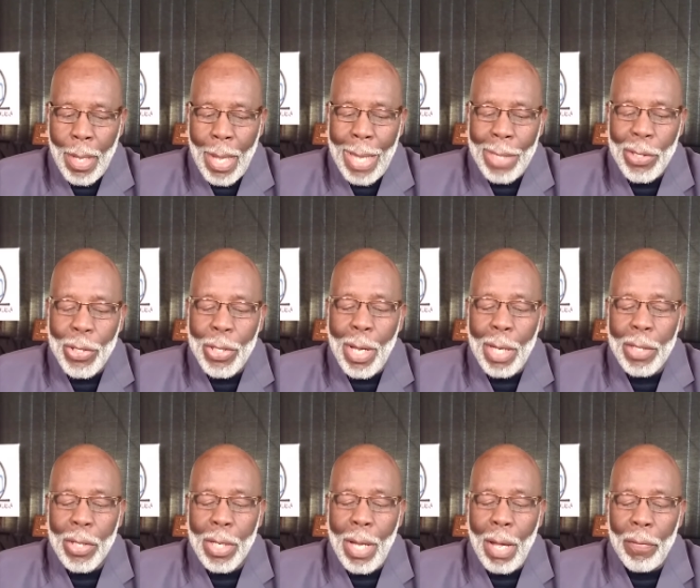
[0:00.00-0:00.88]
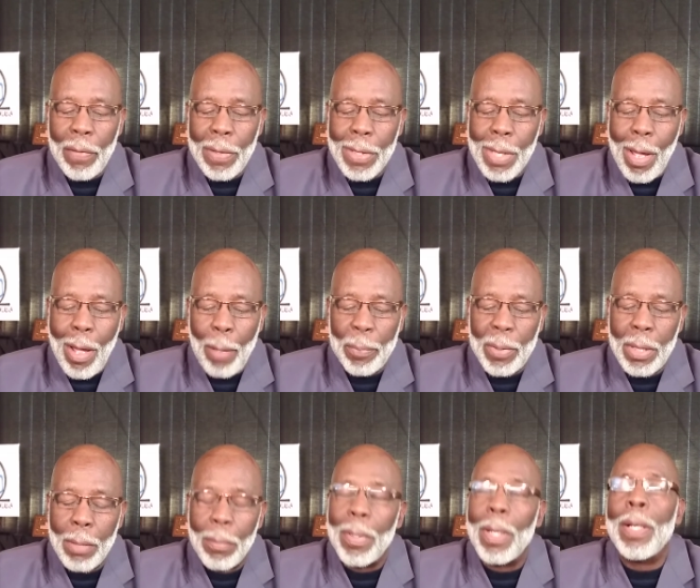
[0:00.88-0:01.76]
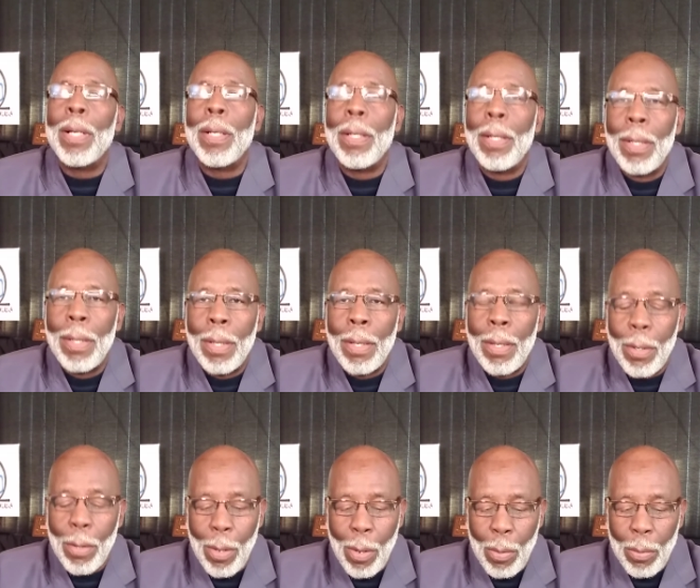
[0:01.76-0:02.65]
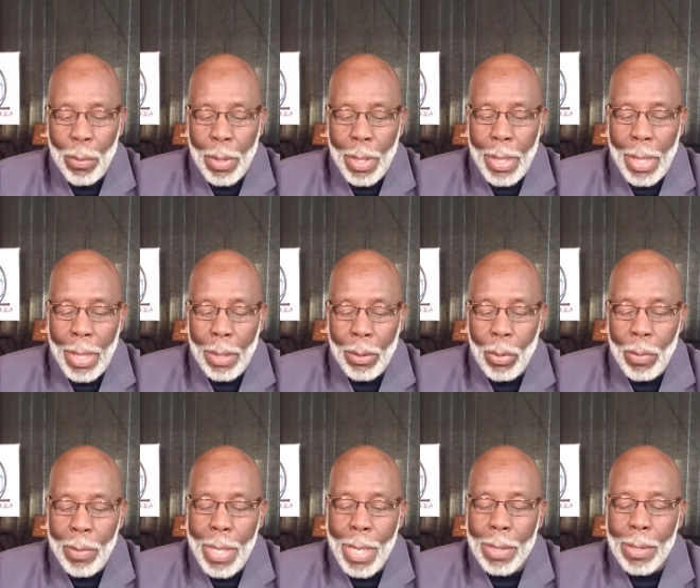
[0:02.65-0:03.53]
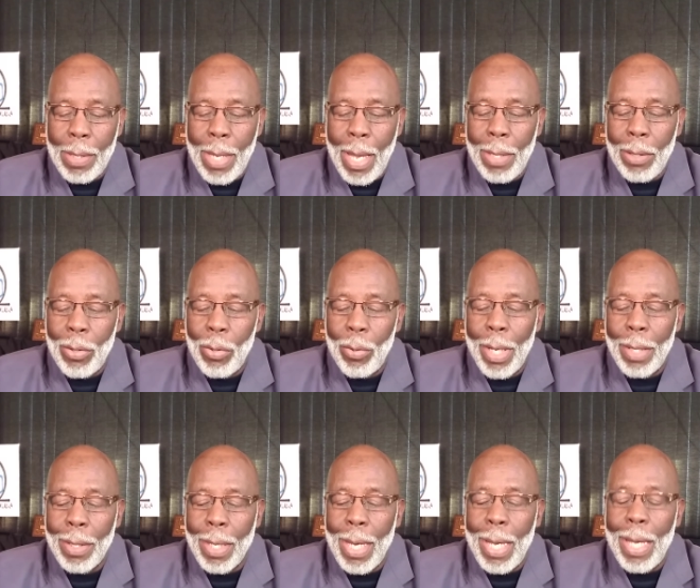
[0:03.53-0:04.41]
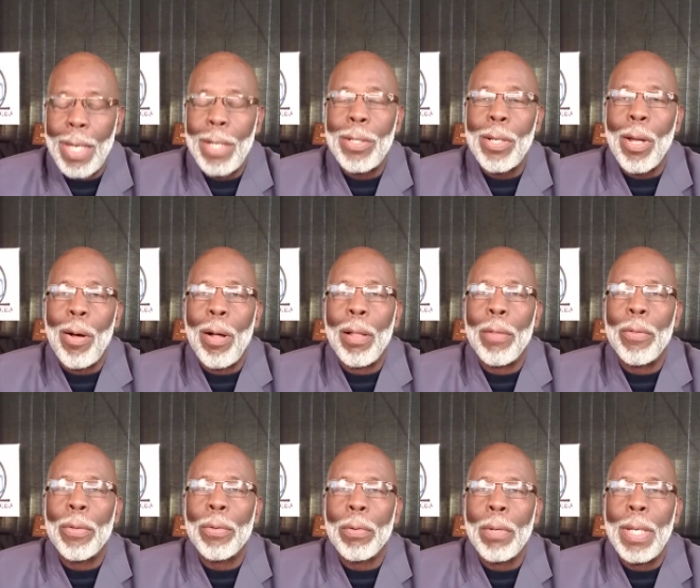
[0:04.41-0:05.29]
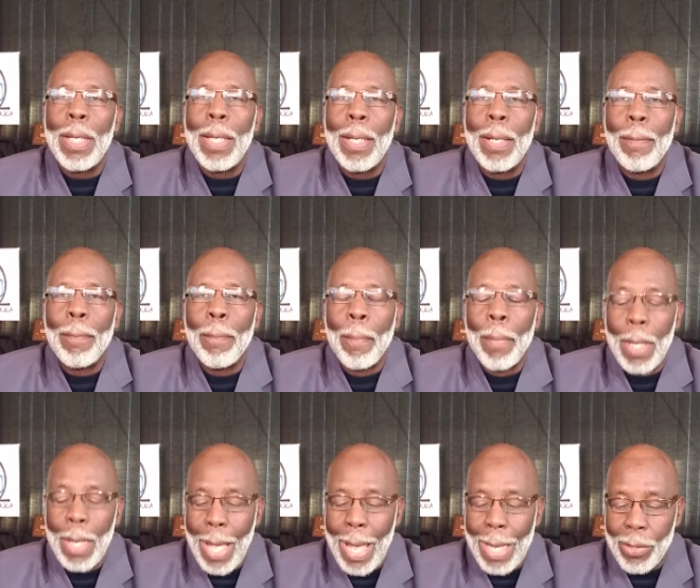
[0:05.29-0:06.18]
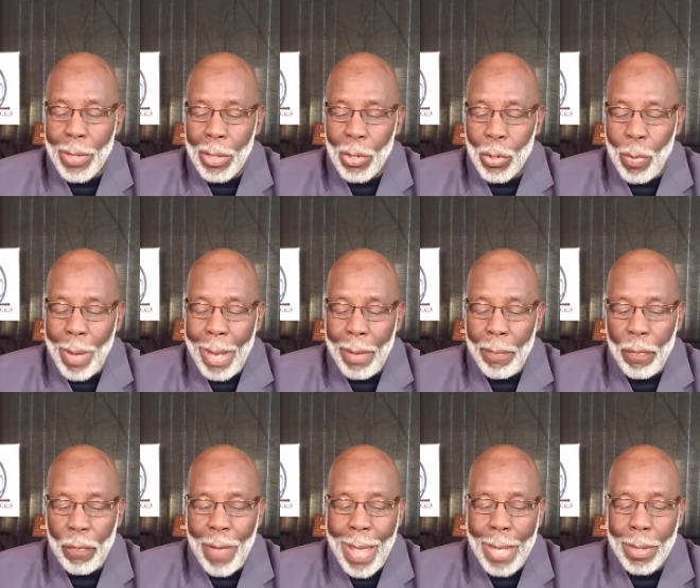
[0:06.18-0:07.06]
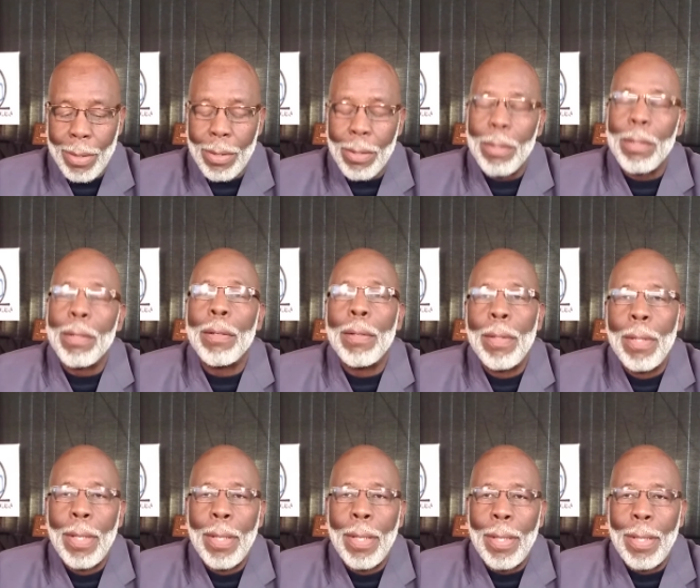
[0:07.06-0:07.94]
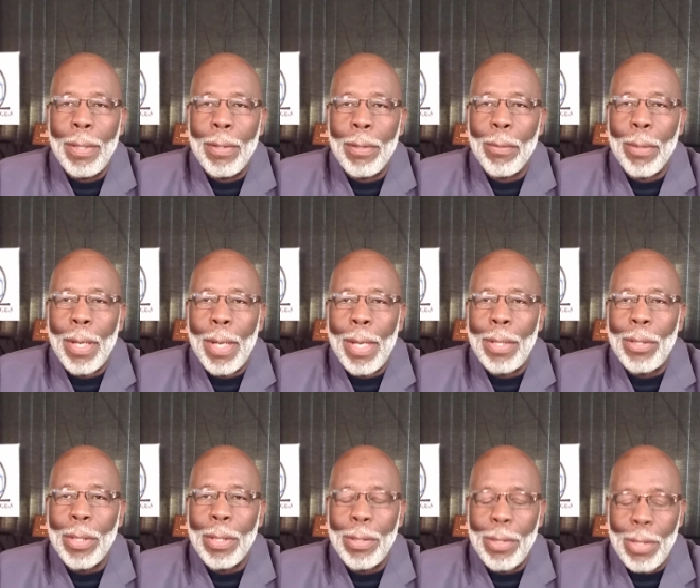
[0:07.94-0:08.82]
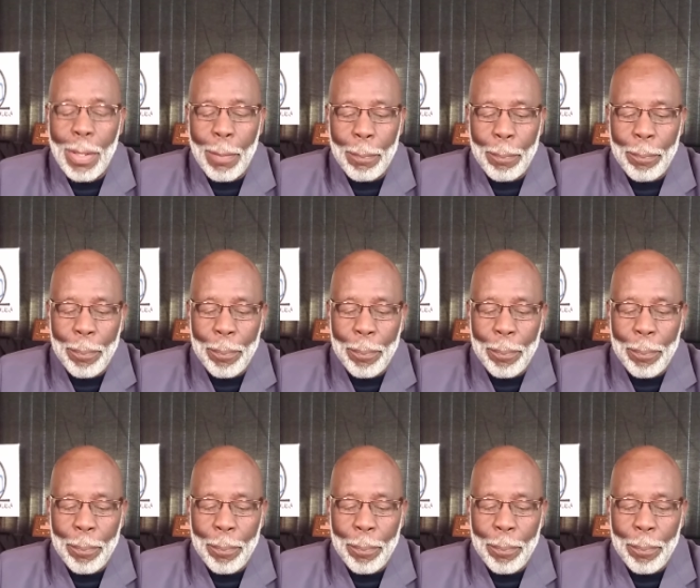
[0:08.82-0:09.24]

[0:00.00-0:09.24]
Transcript: As such, love is optimal only to the extent you engage all three as a trifactor in the relationship.